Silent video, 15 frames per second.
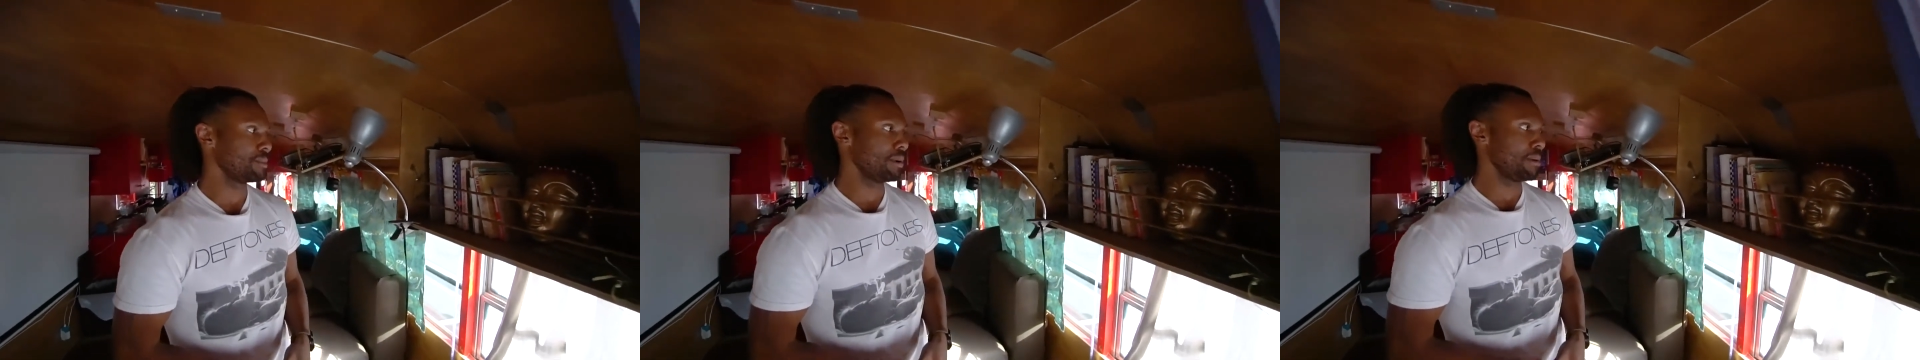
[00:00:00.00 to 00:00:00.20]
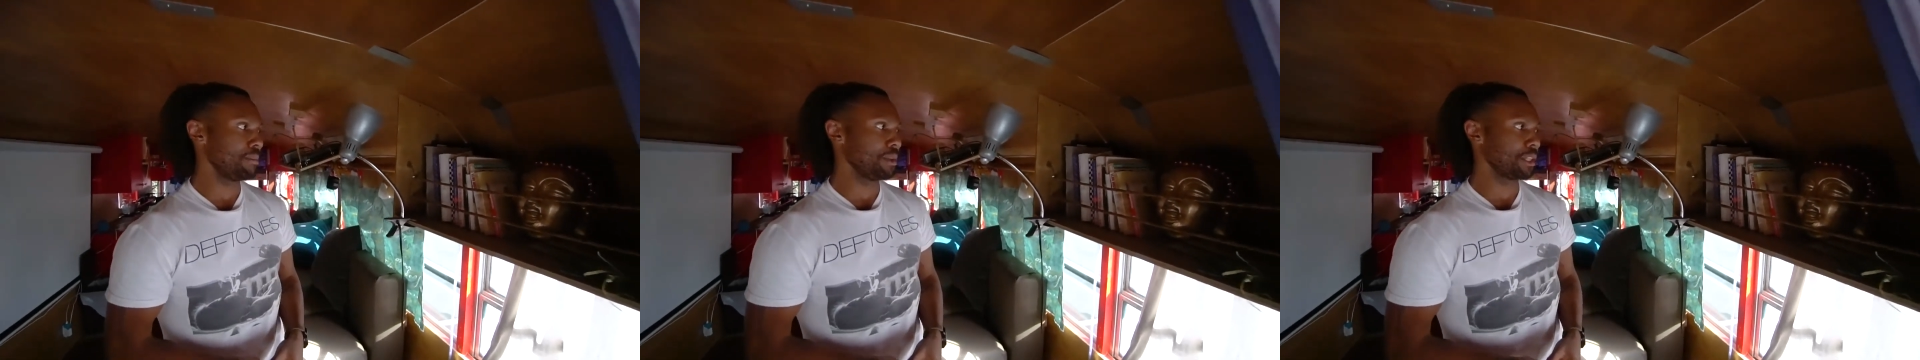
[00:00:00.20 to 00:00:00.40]

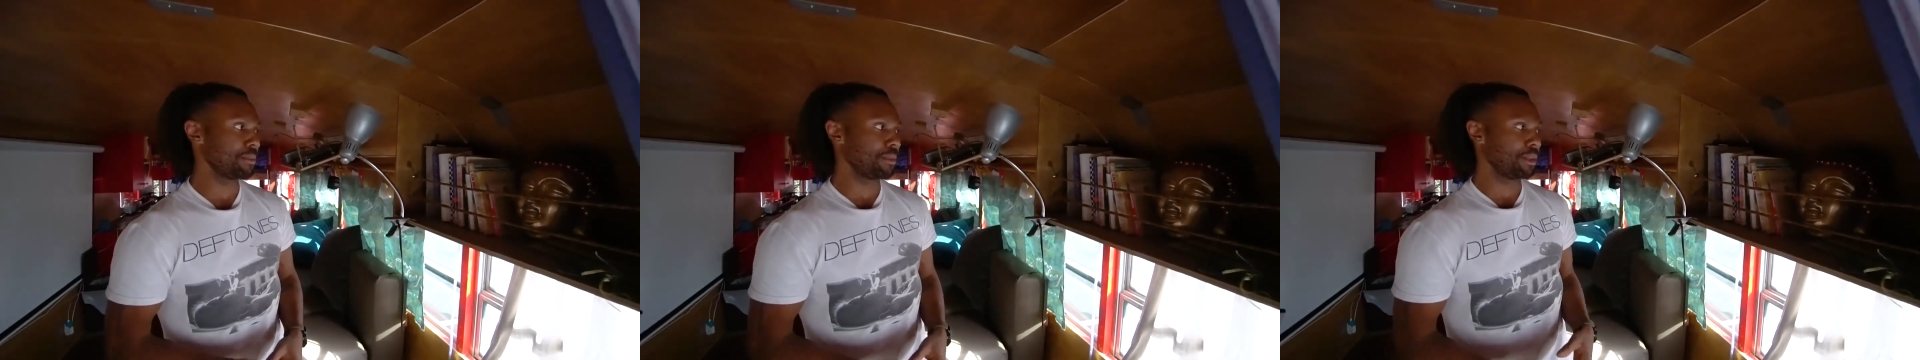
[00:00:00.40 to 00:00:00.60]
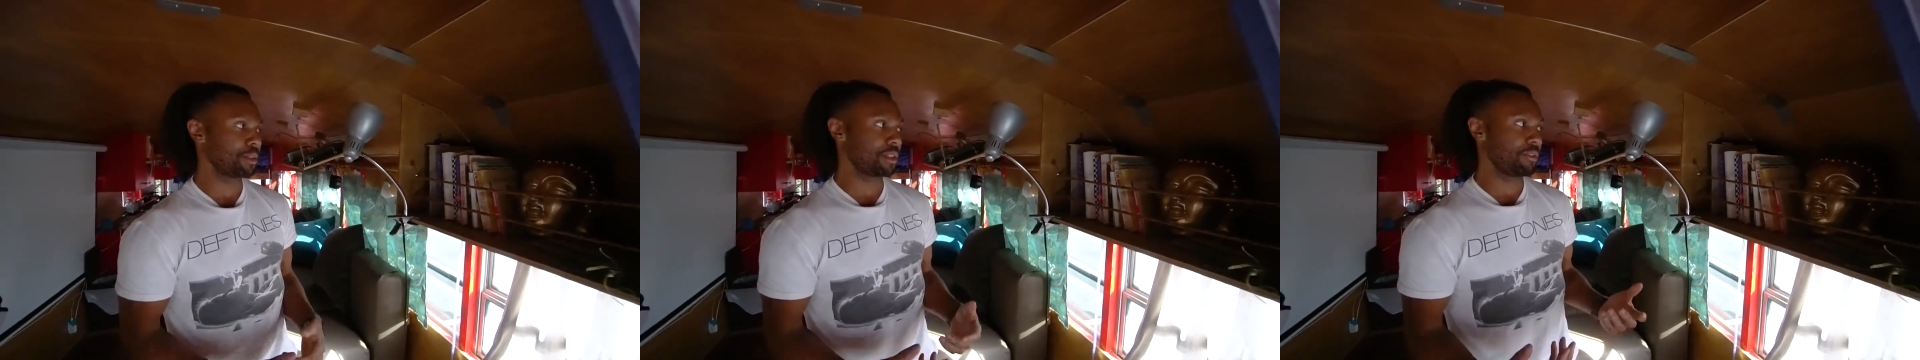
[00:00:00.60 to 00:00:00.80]
of my books,
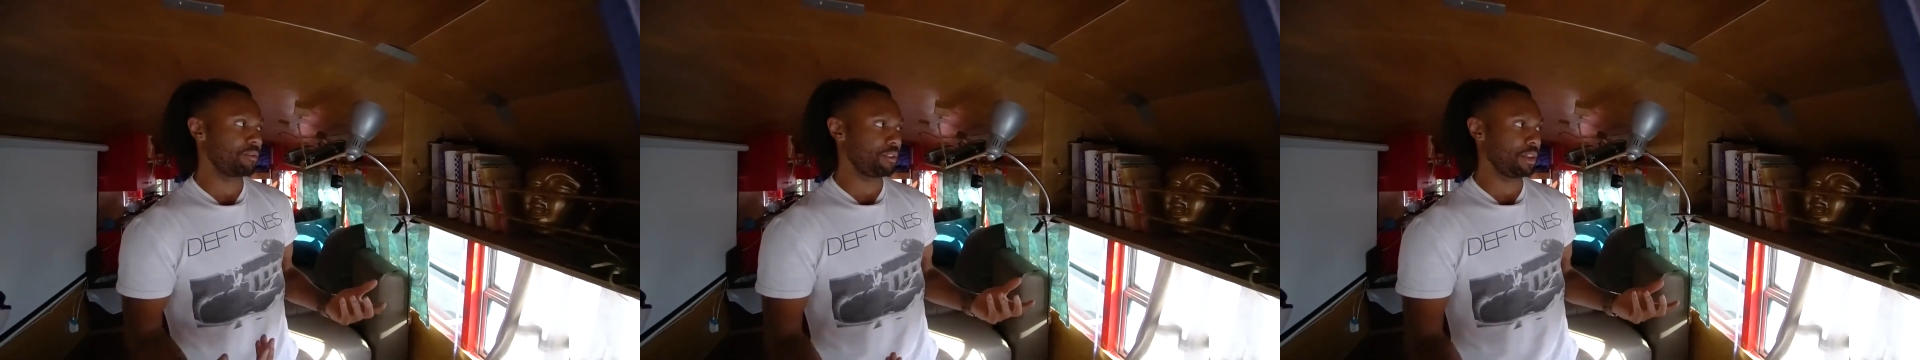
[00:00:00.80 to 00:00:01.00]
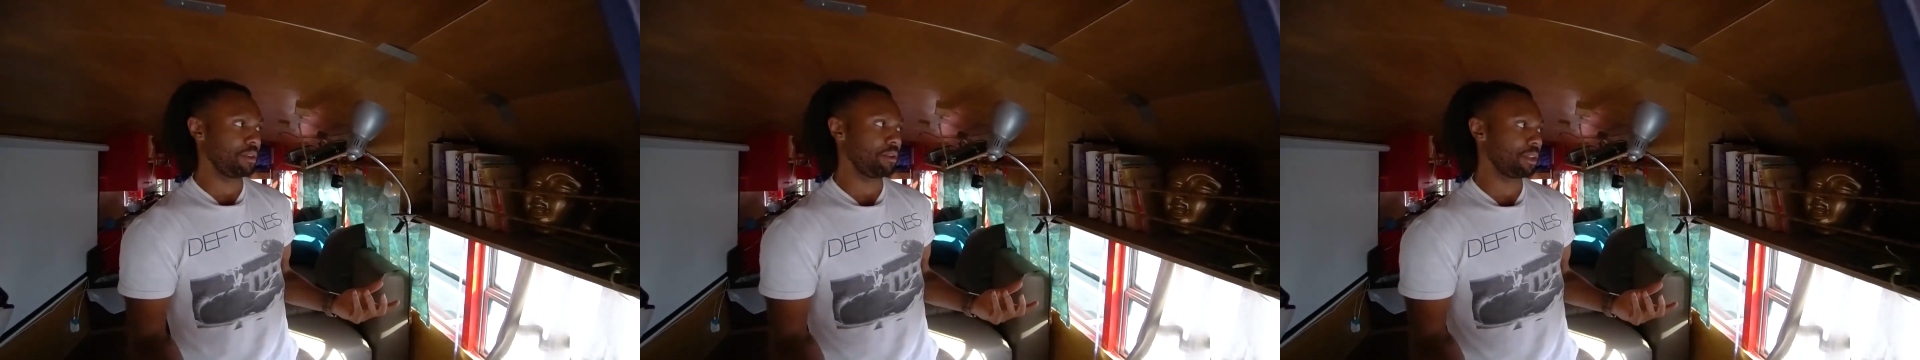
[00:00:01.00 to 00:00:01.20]
but there's a
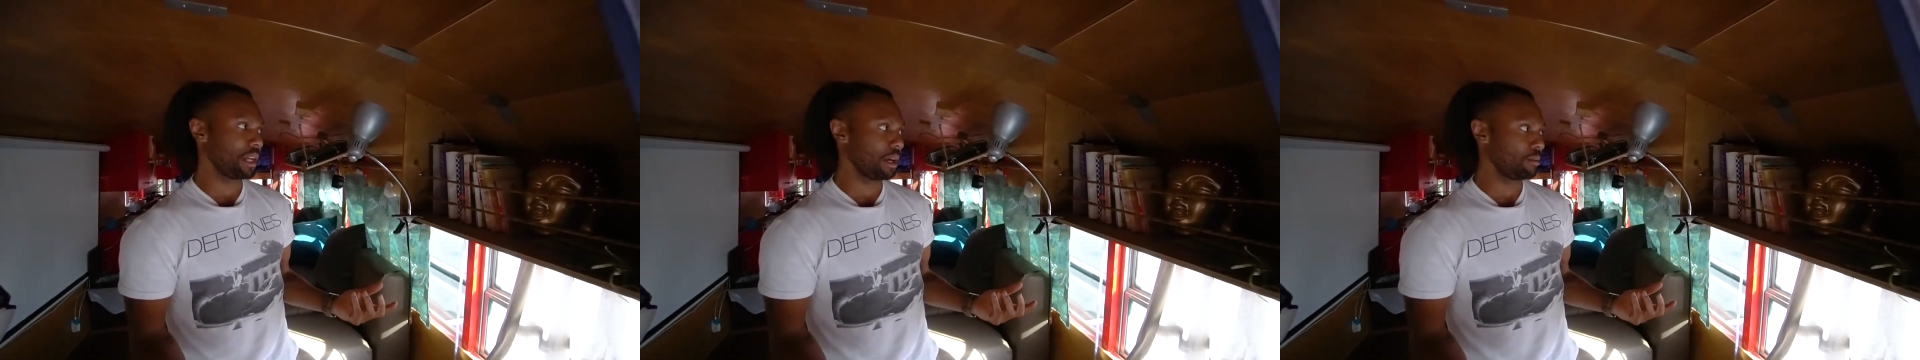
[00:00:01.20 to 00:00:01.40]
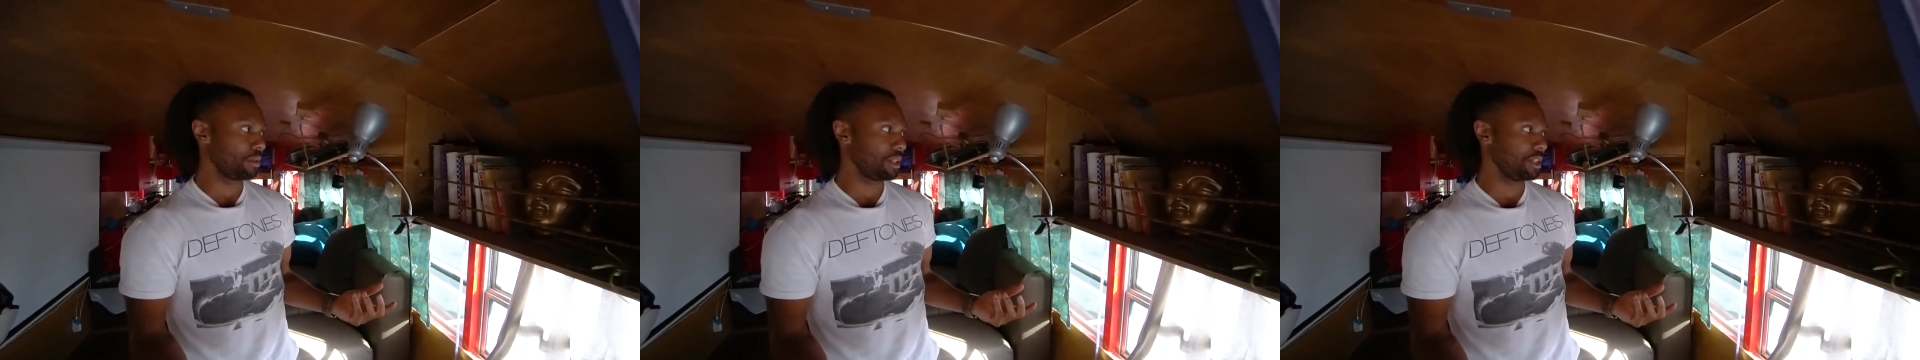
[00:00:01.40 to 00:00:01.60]
few that
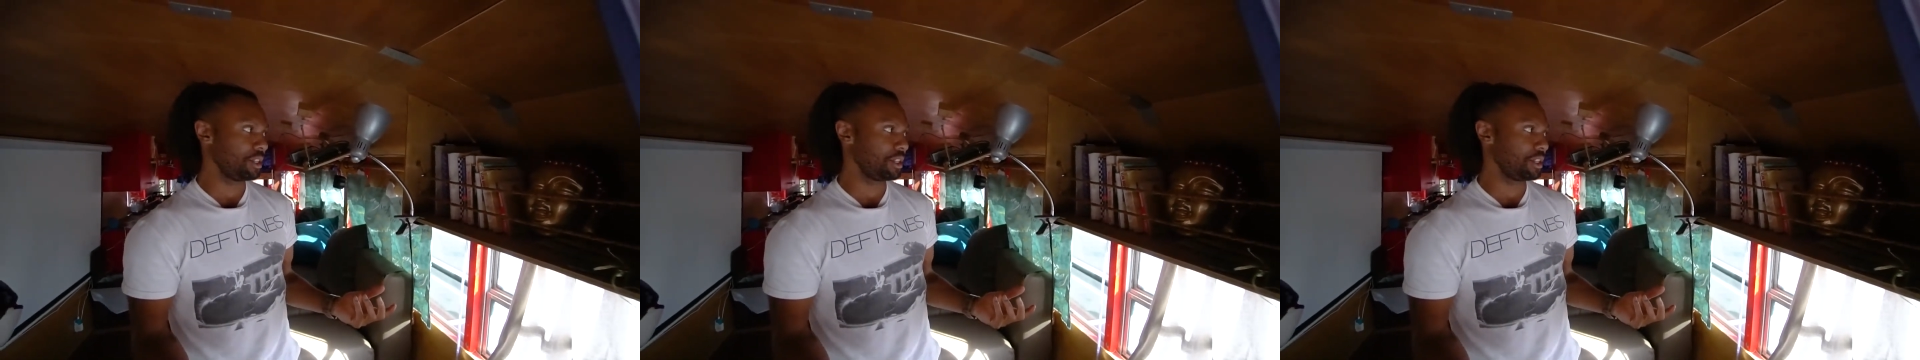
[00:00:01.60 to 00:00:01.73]
I want